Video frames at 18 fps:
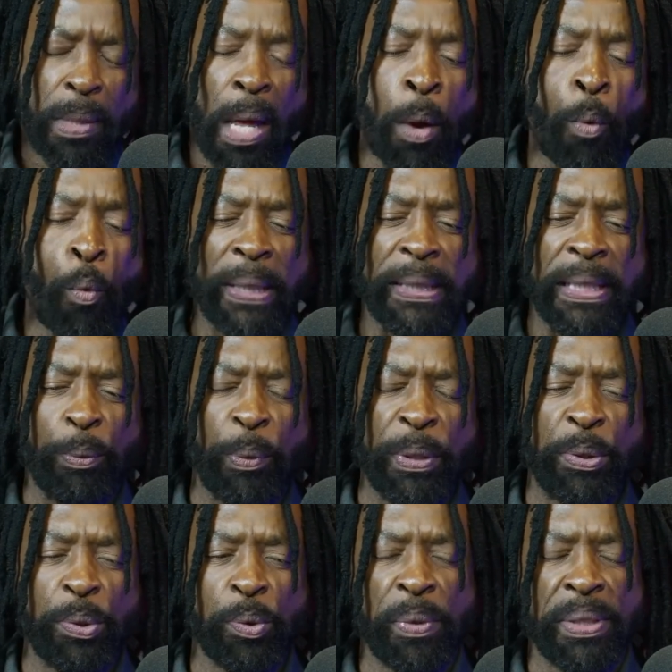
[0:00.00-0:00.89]
What did we
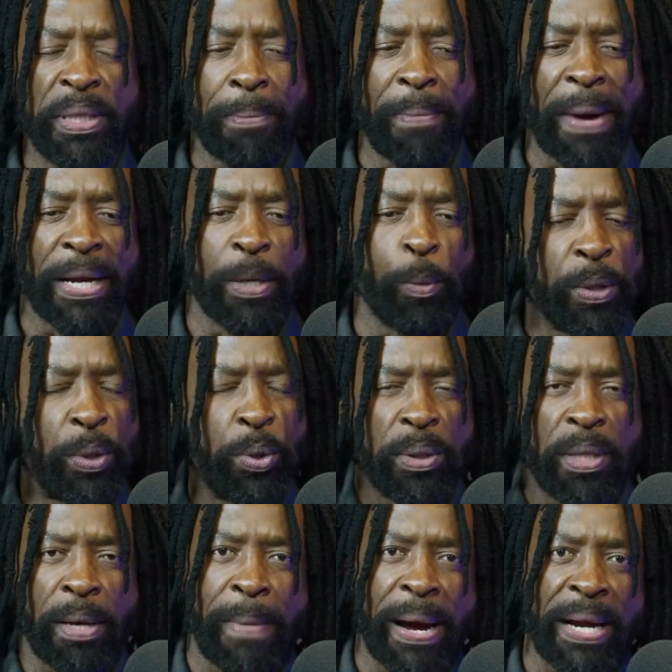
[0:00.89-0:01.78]
do with the money? We took
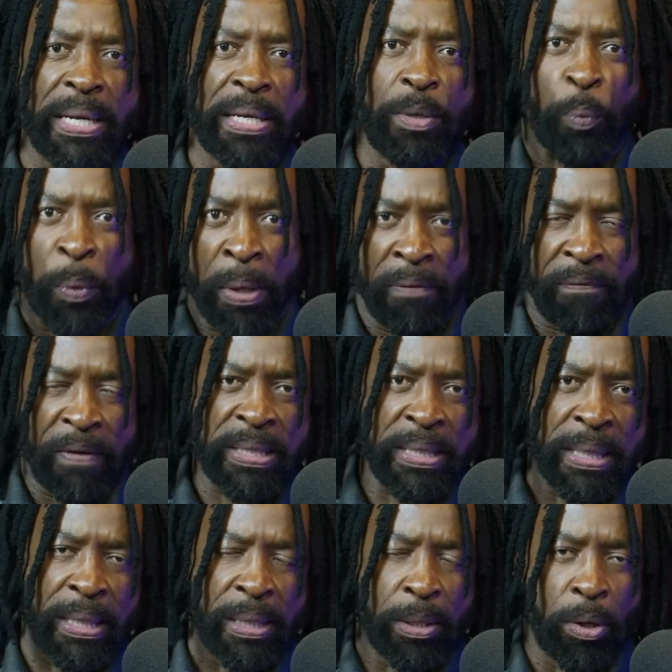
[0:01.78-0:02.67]
the money, we
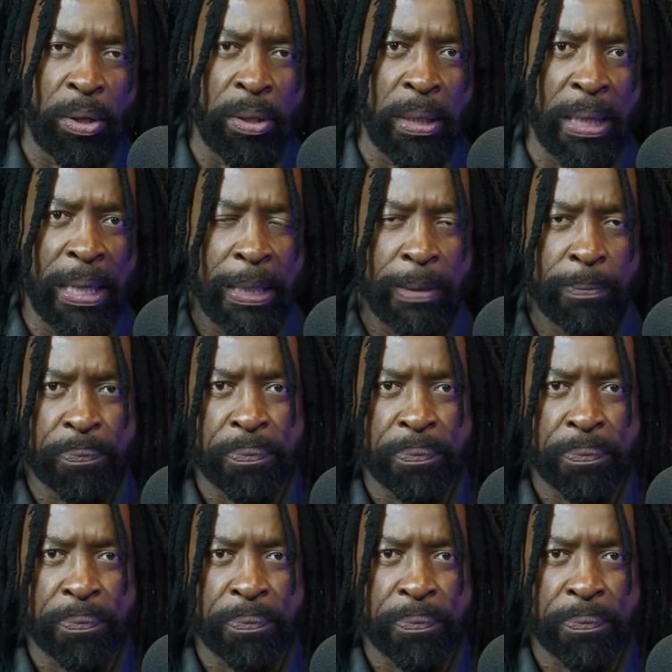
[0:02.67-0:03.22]
invested it on